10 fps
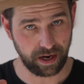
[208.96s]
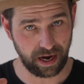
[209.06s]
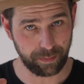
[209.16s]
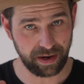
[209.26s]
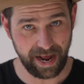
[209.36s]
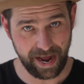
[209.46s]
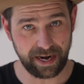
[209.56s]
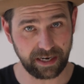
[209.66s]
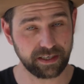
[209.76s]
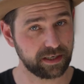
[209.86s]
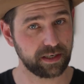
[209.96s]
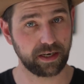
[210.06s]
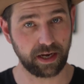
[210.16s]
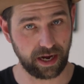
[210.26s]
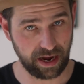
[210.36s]
I'm an addict,
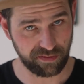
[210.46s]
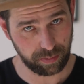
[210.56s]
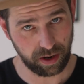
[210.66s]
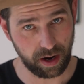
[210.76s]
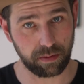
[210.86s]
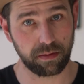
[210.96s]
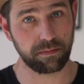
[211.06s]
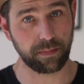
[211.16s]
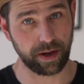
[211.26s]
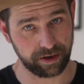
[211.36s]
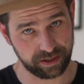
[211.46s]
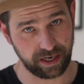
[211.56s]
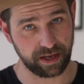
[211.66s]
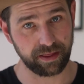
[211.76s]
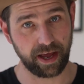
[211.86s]
I have a problem, I
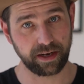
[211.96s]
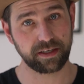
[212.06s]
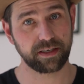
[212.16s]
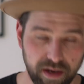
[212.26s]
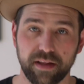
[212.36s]
understand that.